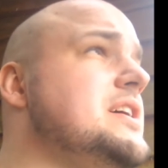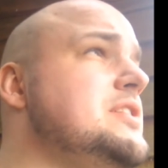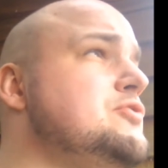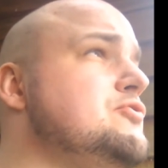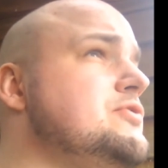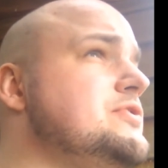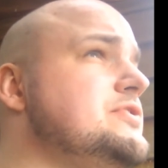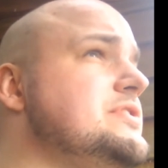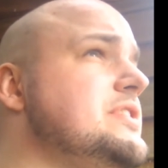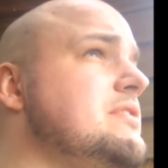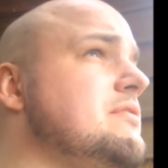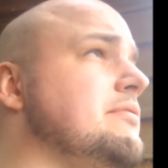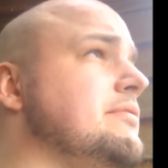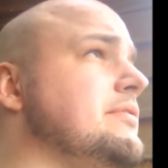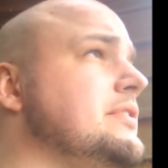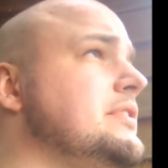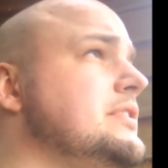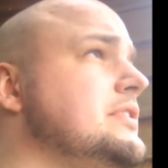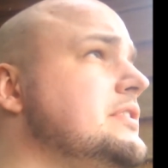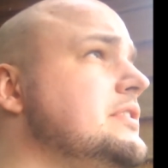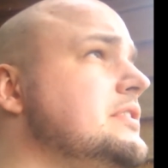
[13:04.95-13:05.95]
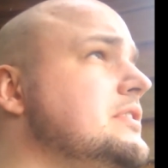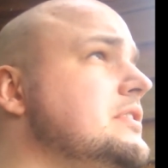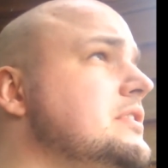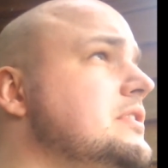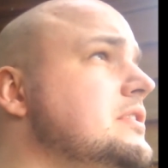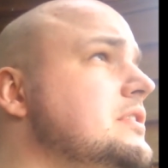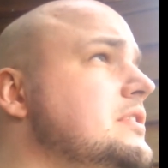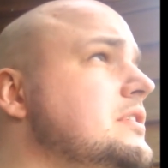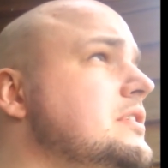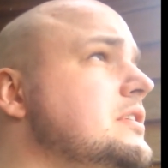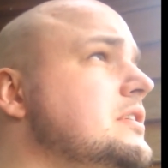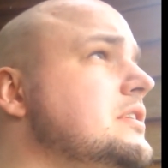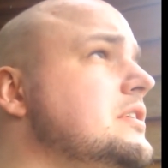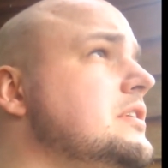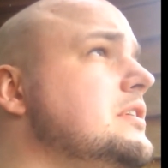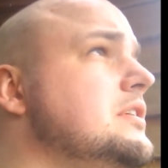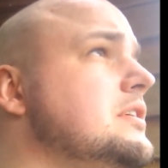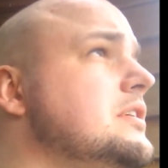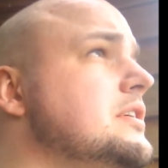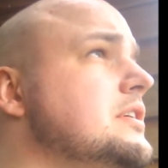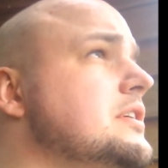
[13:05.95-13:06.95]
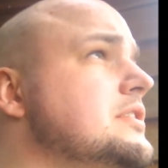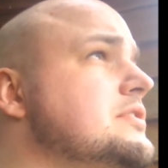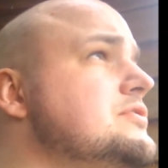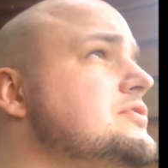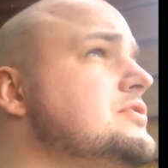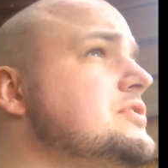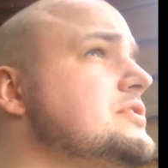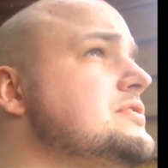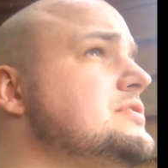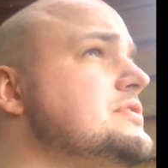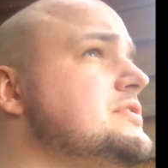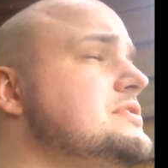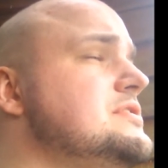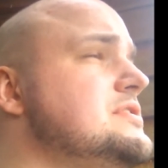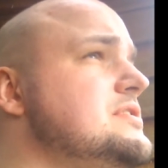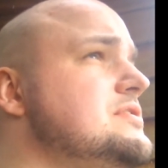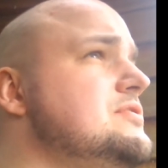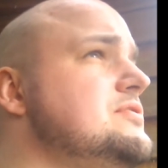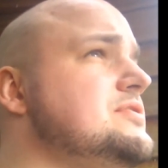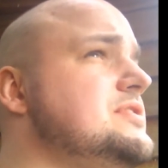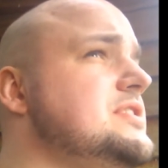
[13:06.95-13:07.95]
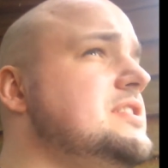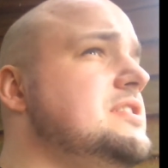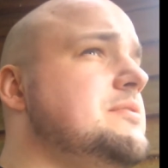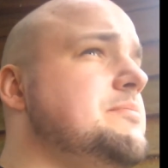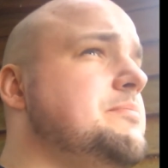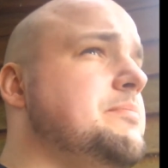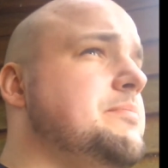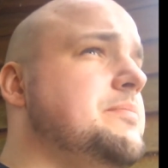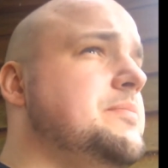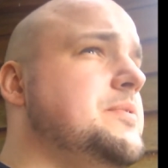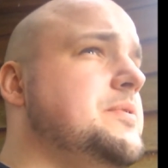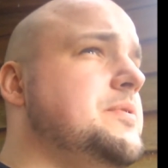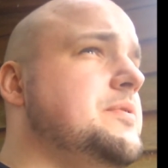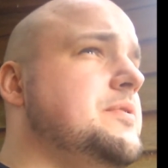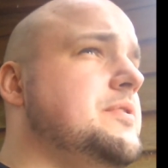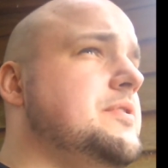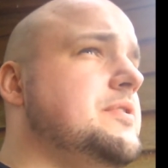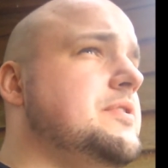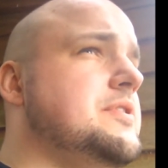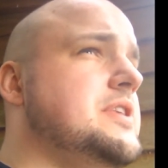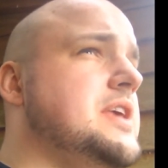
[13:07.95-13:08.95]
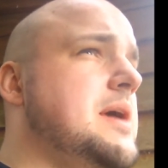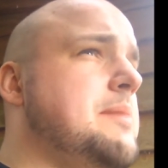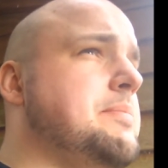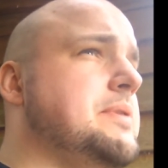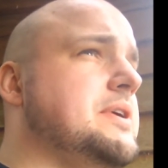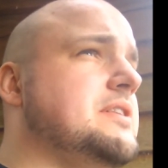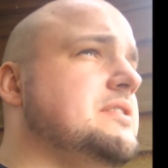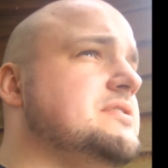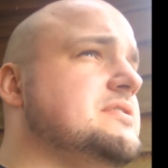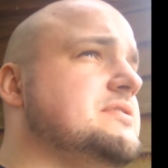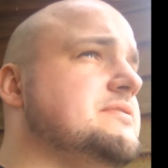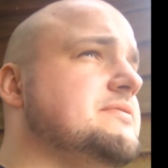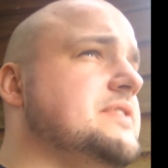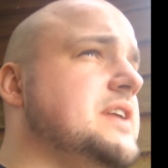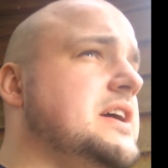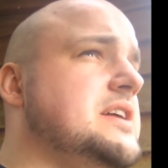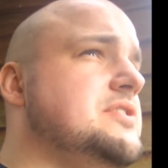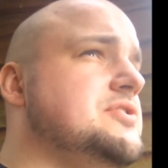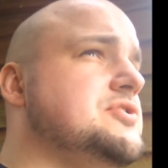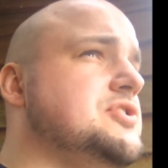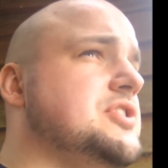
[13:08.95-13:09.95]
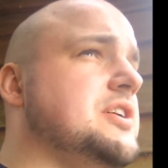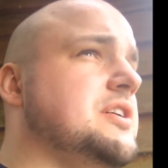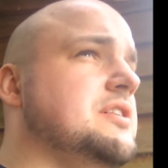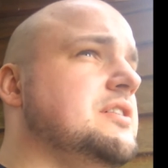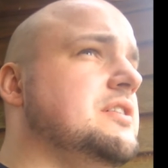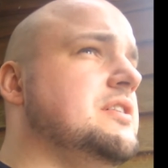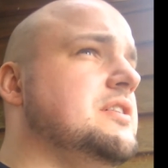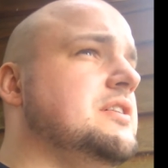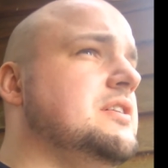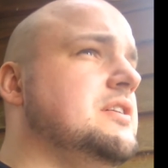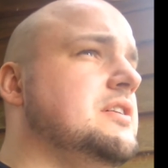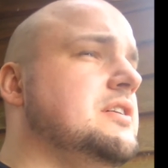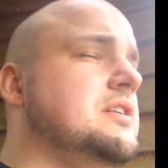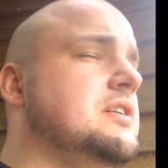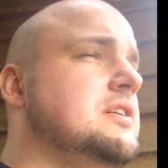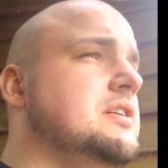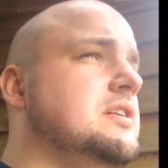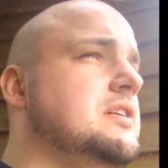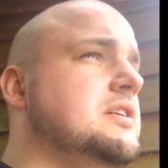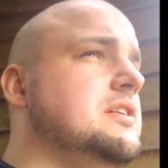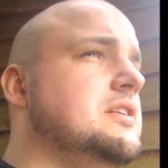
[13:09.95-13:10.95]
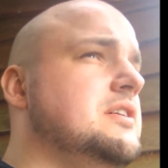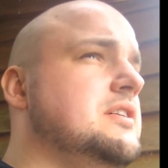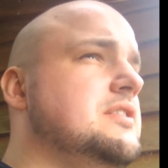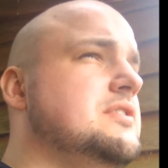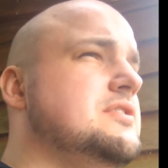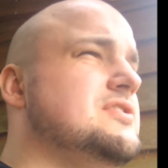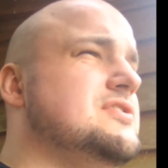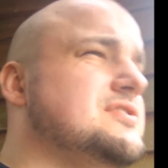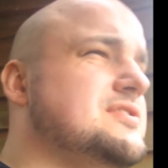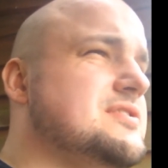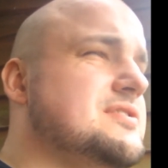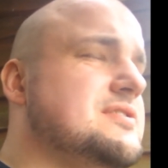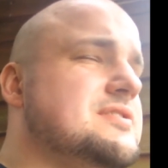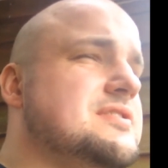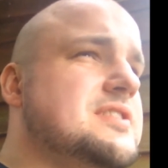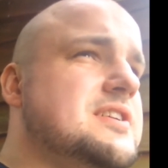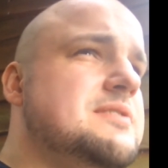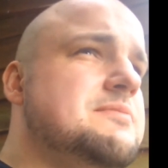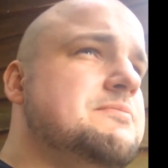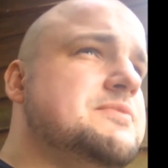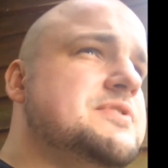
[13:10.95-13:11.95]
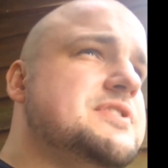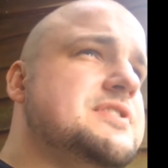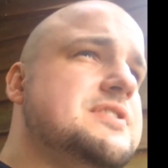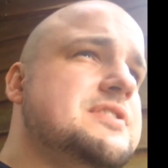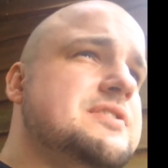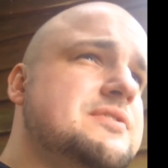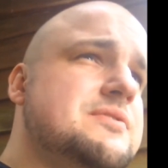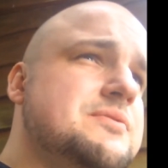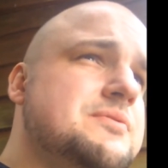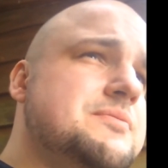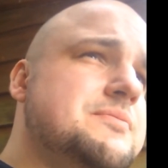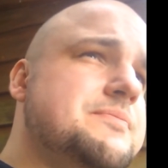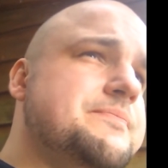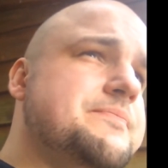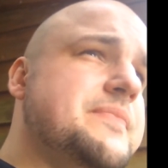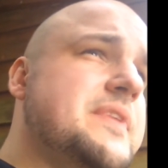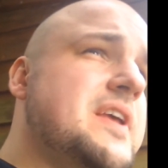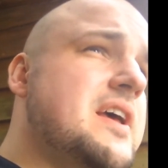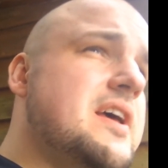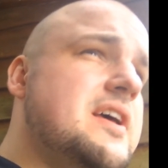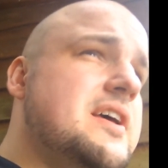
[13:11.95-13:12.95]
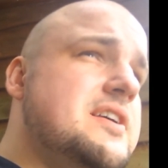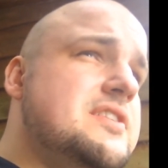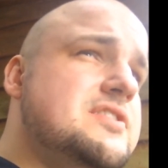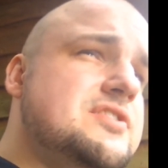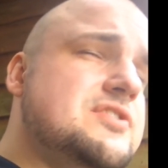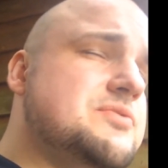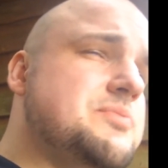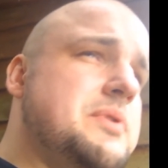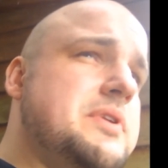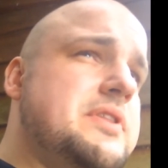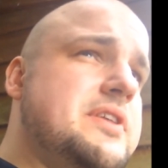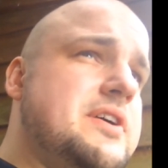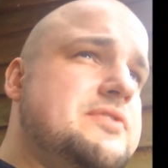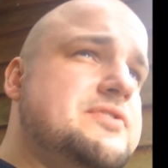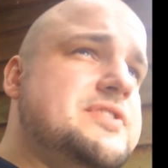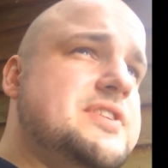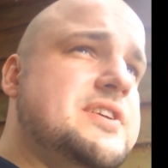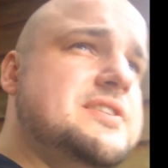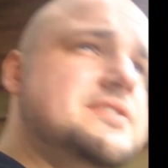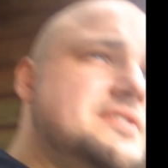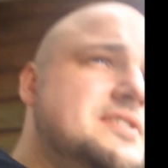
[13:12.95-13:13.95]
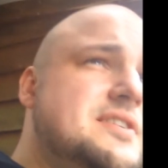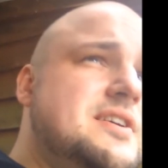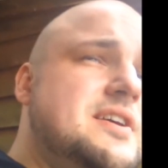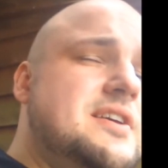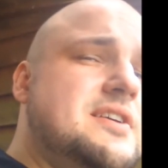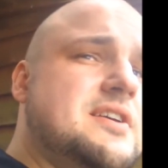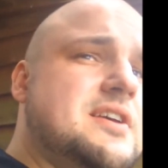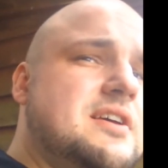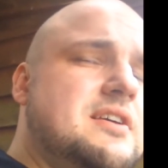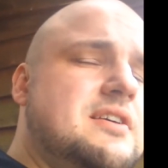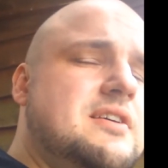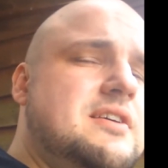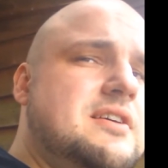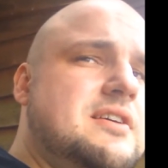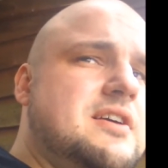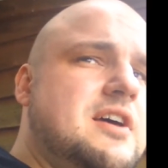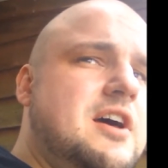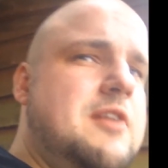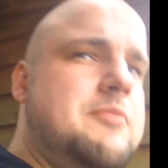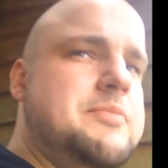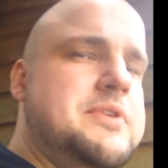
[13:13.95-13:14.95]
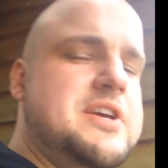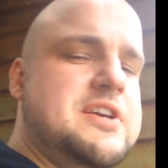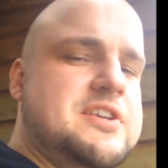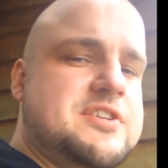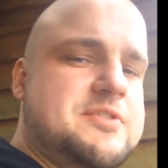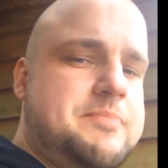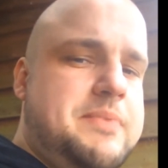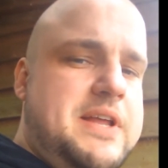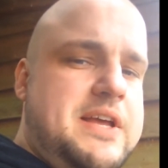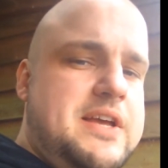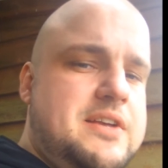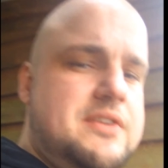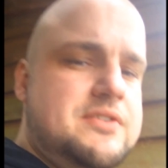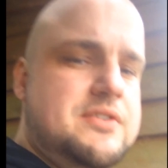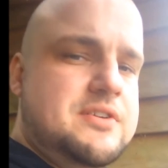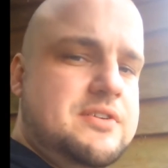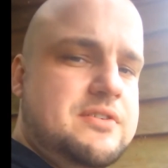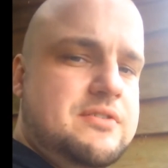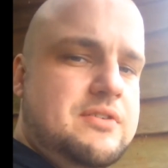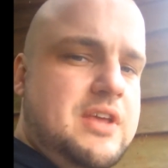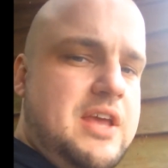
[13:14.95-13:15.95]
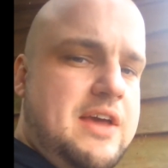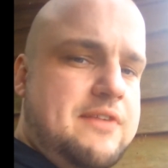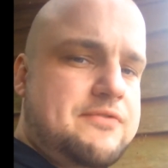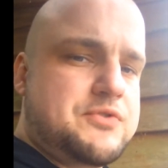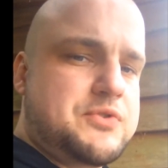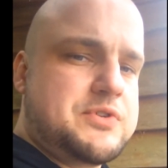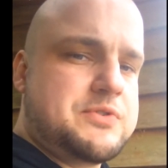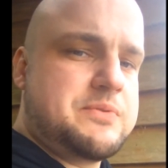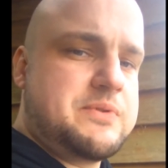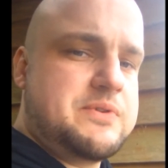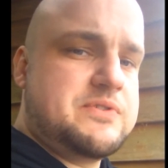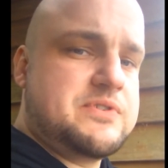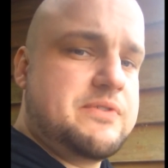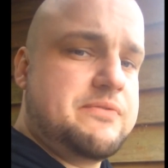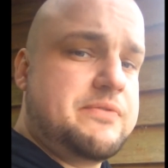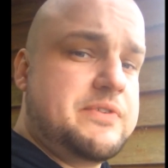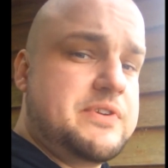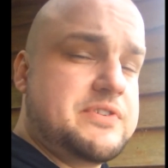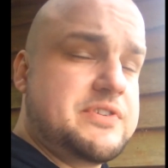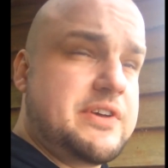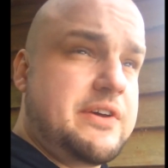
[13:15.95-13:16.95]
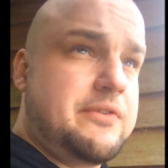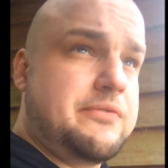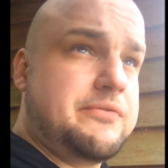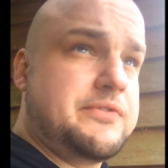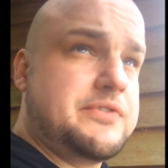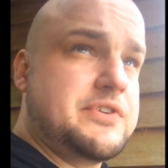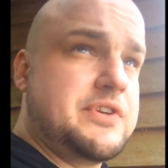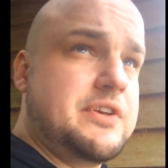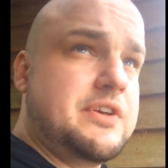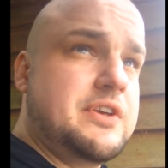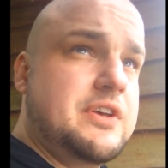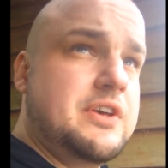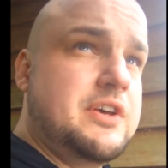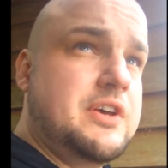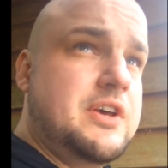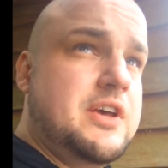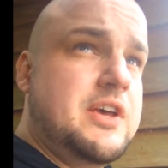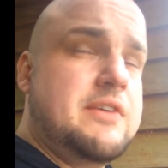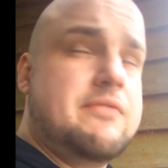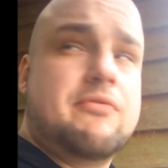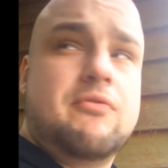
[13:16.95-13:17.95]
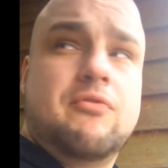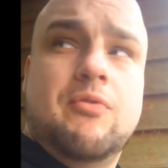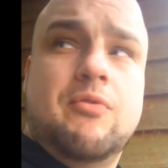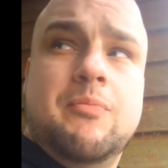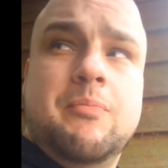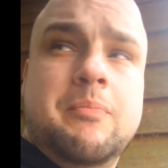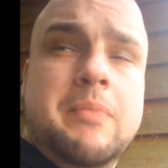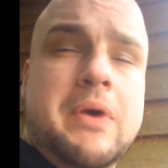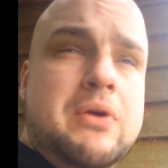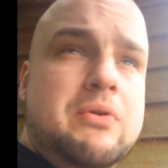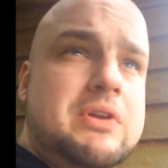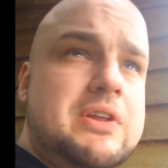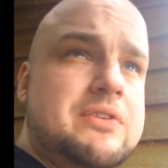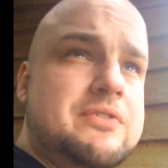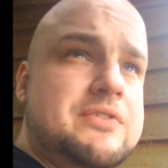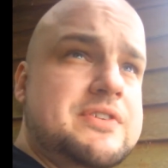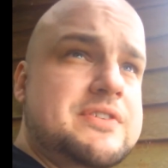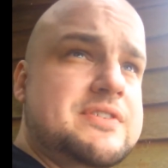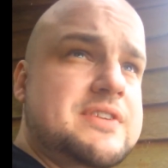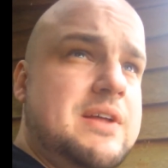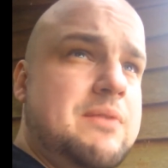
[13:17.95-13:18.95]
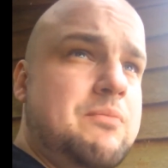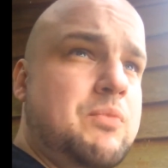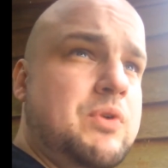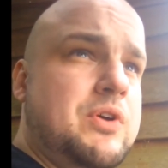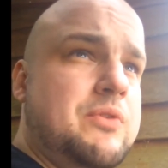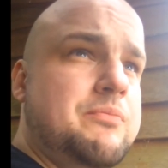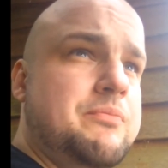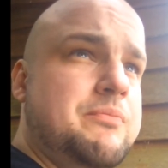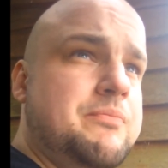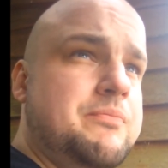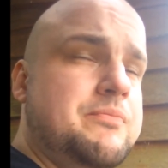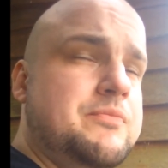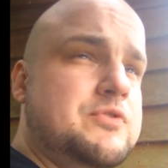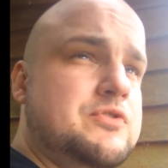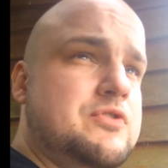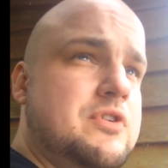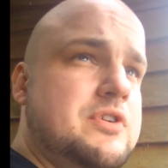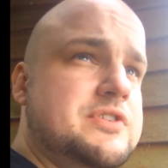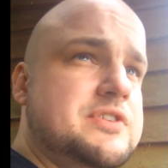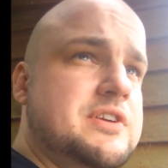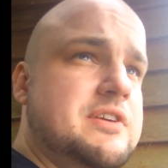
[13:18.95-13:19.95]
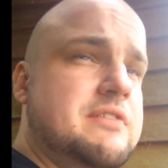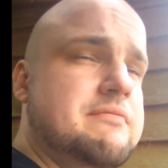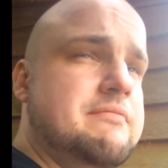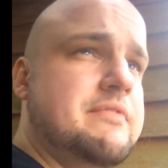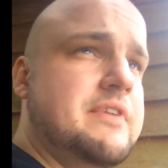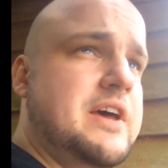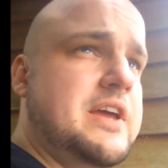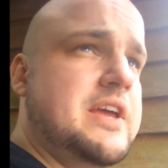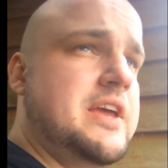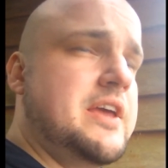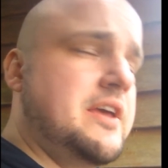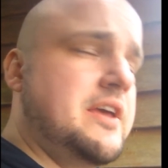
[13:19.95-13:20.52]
nature itself can just, it's just seeing the epicness of nature. It seems to, it's just one of those things, it can't be explained. You have to experience it for yourself to even remotely understand what I'm trying to convey